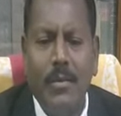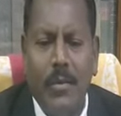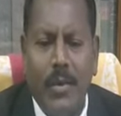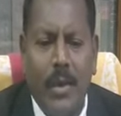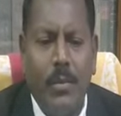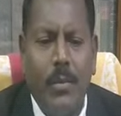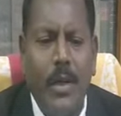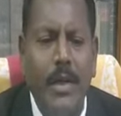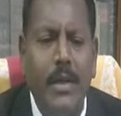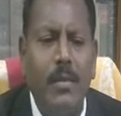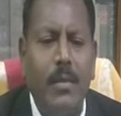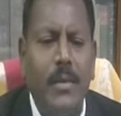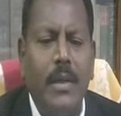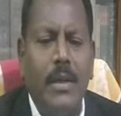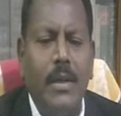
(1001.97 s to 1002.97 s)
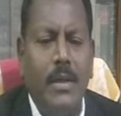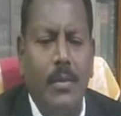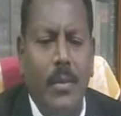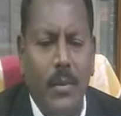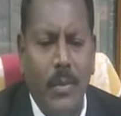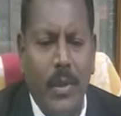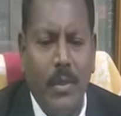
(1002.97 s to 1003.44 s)
for appointment in
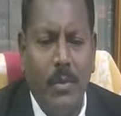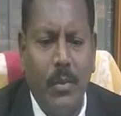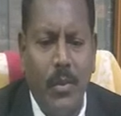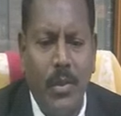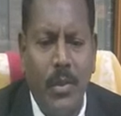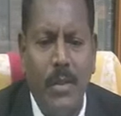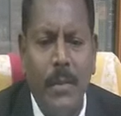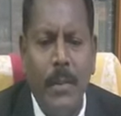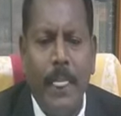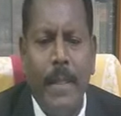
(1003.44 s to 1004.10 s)
public post